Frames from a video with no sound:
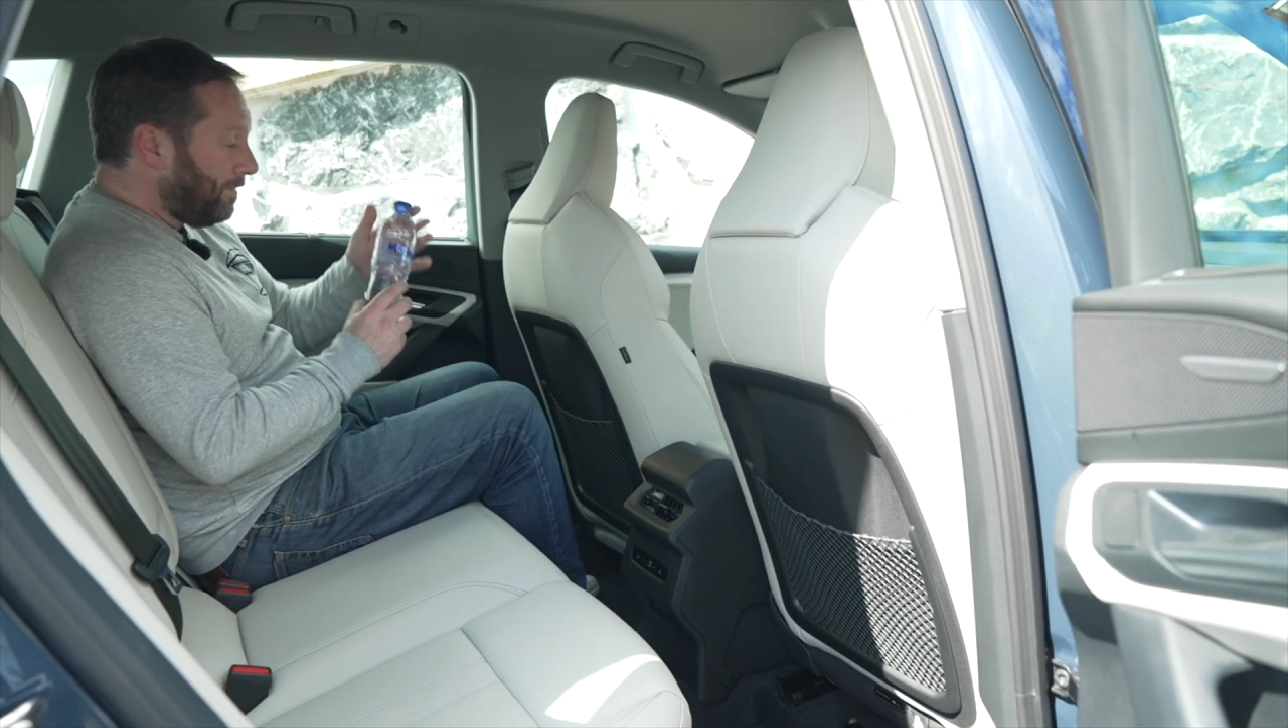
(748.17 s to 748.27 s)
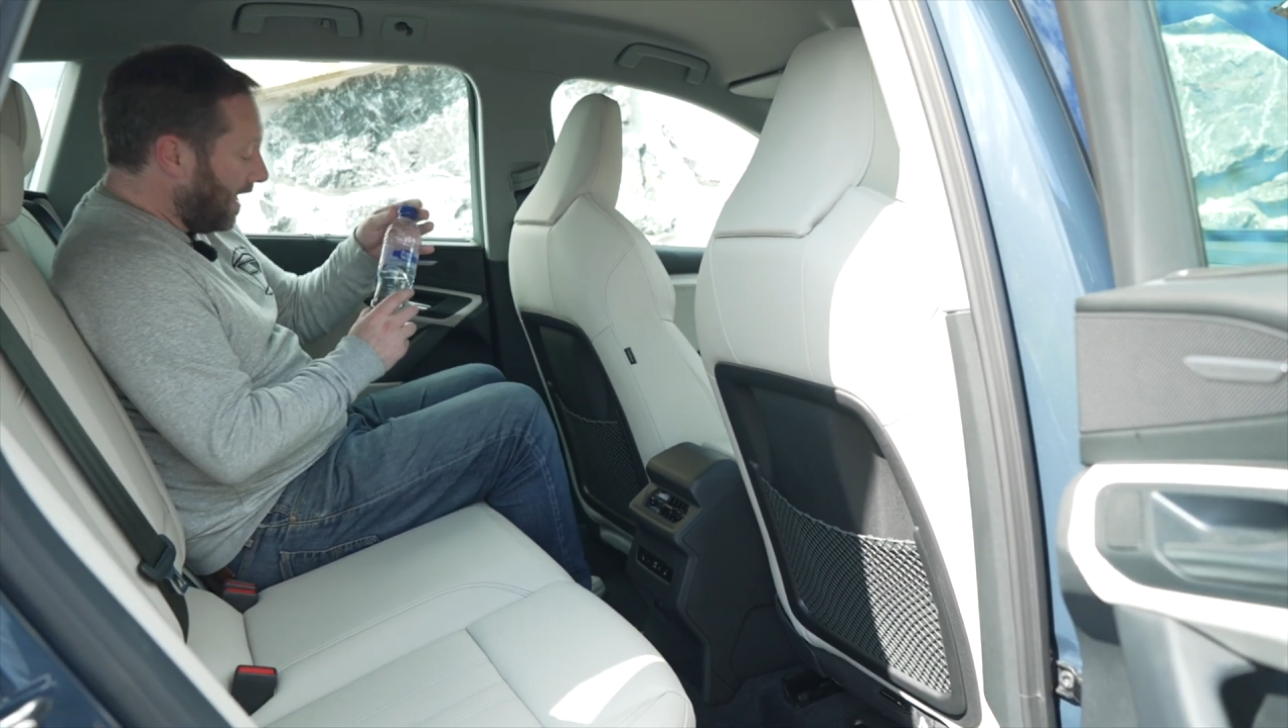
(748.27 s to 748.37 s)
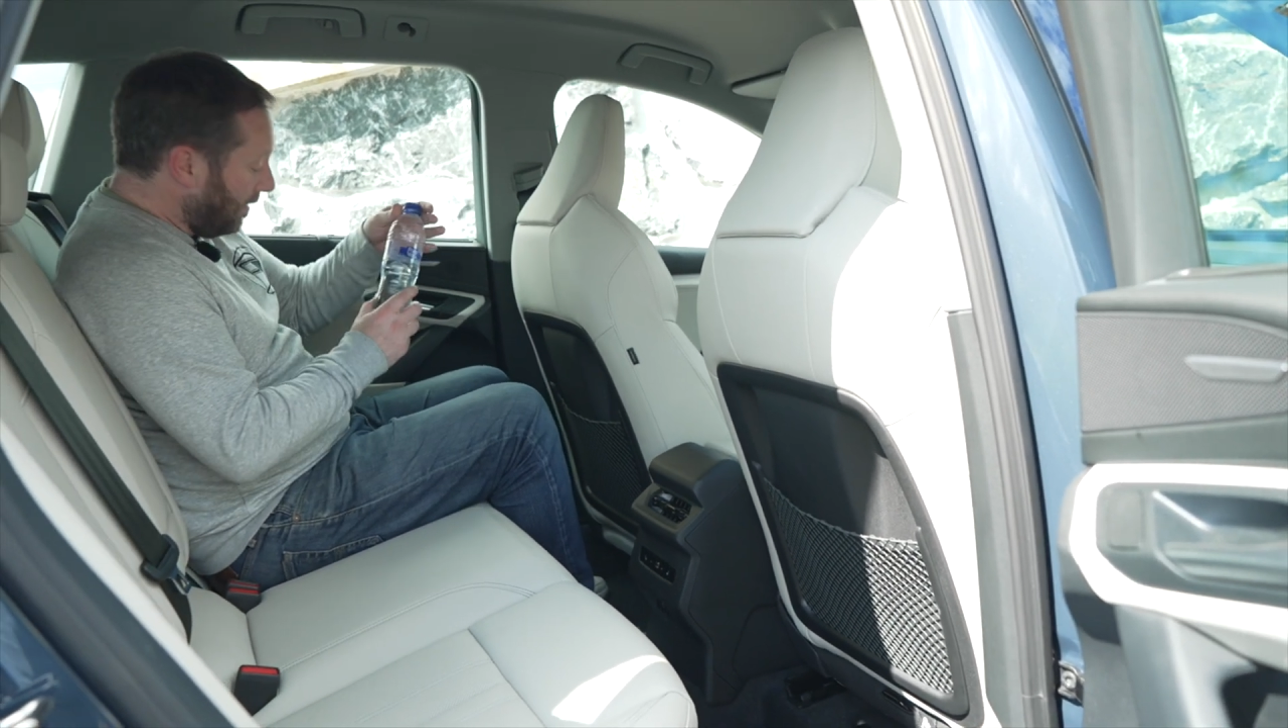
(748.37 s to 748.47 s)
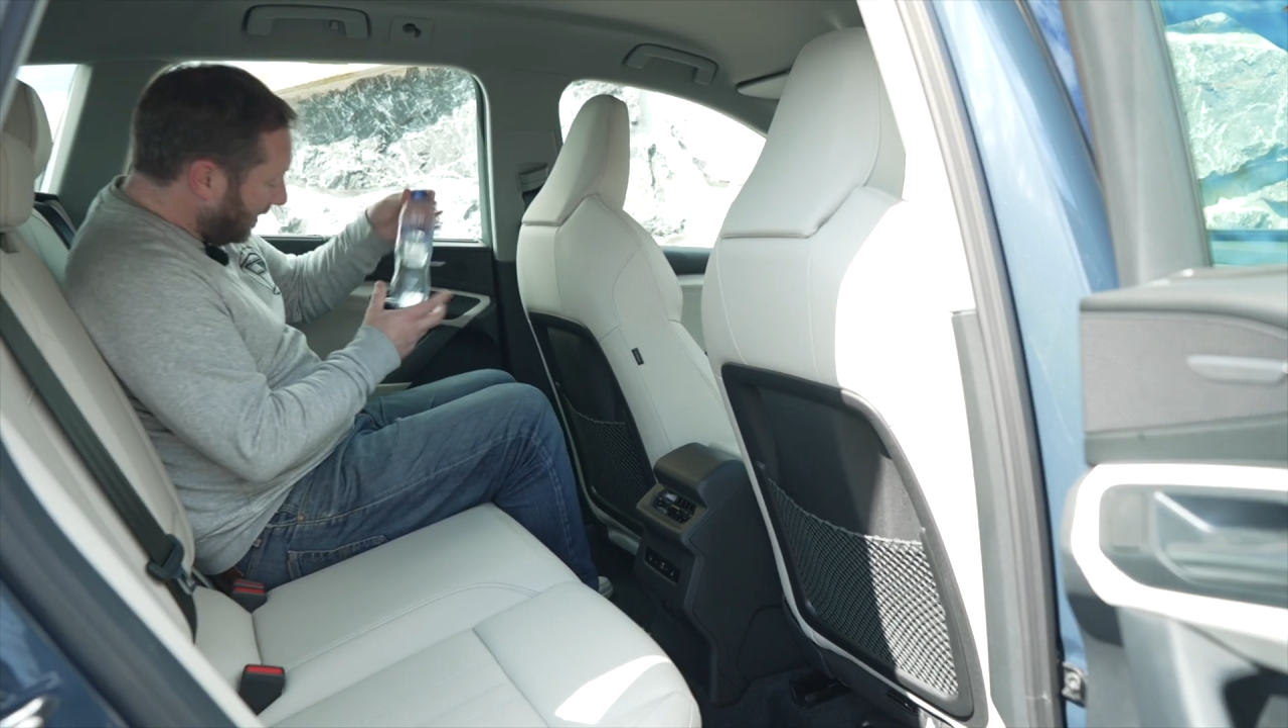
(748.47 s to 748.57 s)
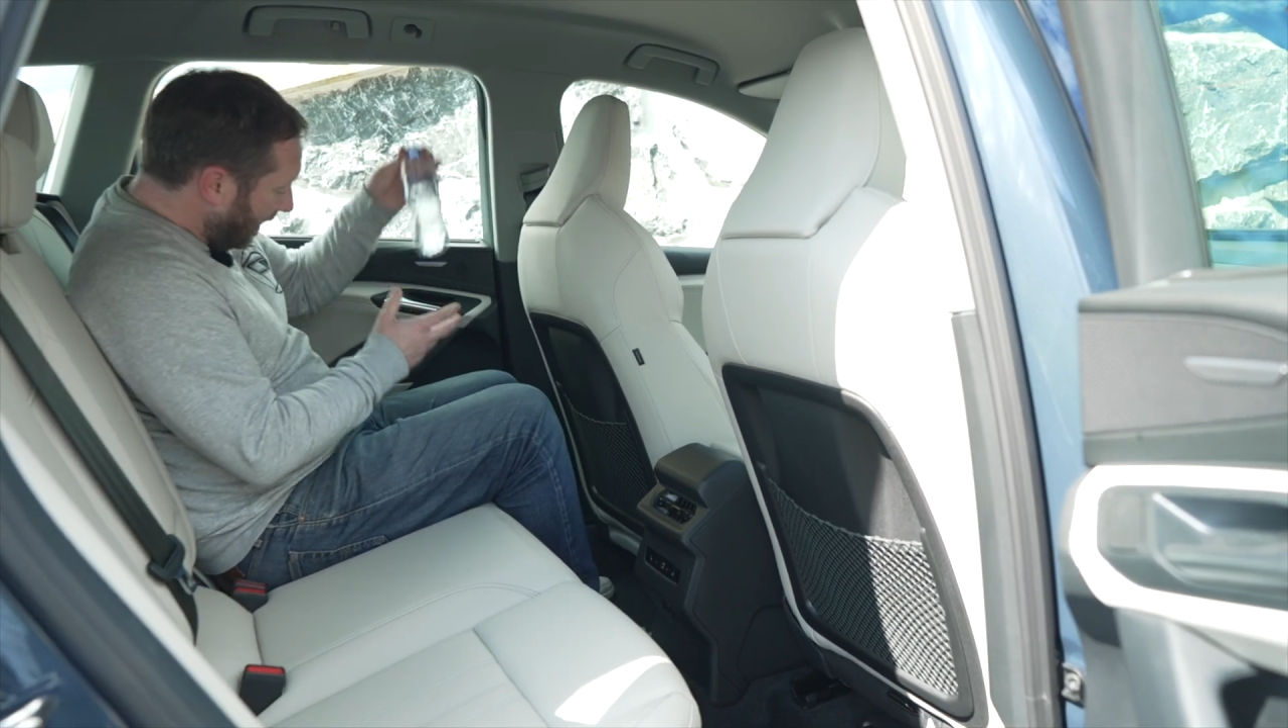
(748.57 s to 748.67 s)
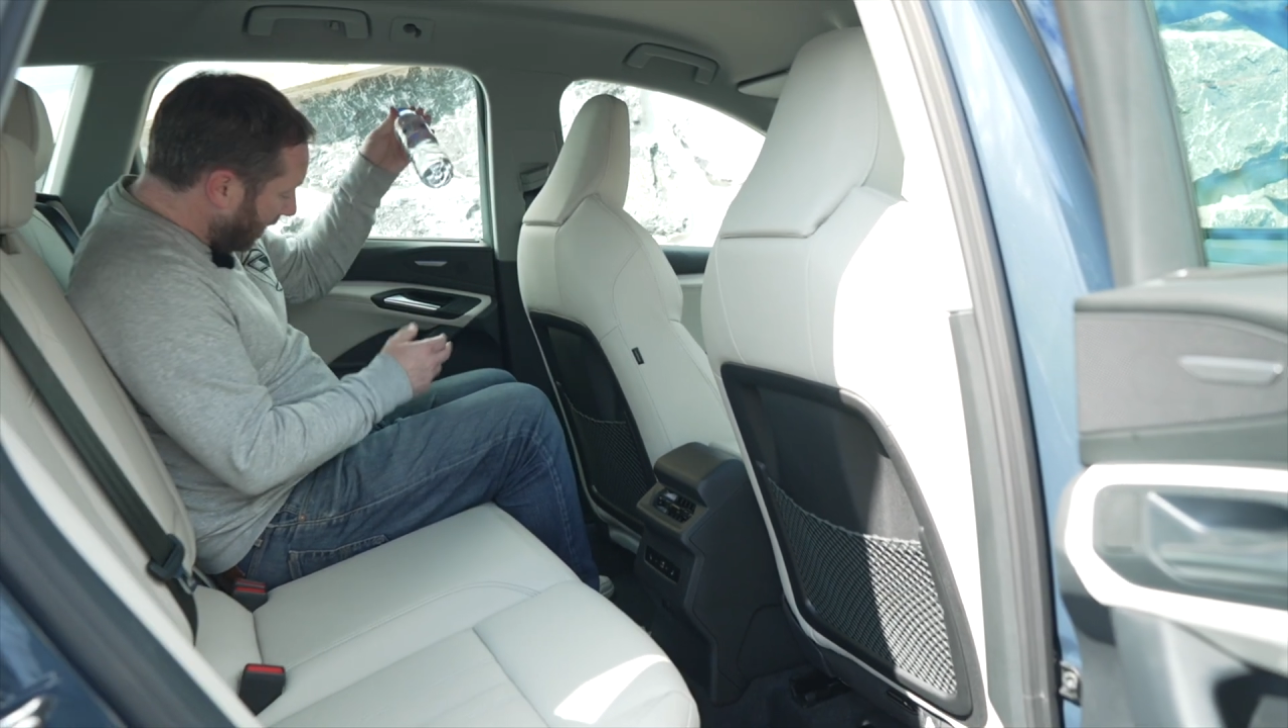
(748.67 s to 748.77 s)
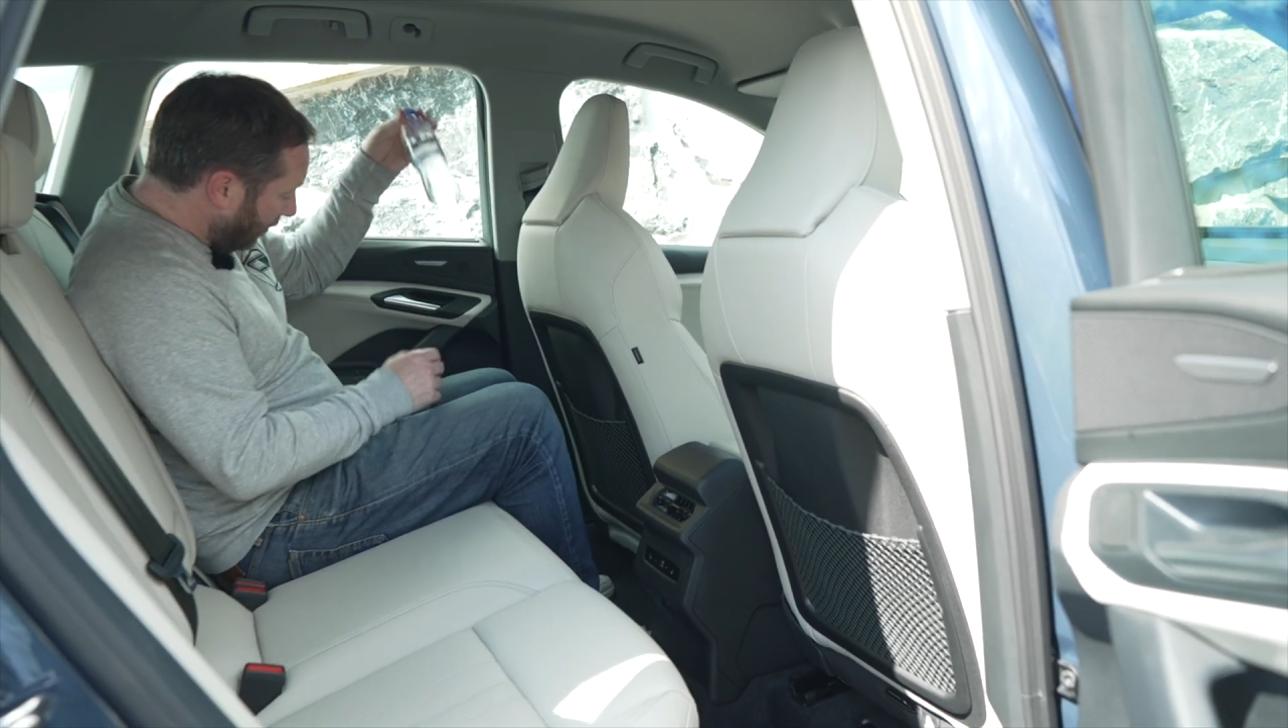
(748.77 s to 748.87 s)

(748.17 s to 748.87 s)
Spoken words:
be able to get a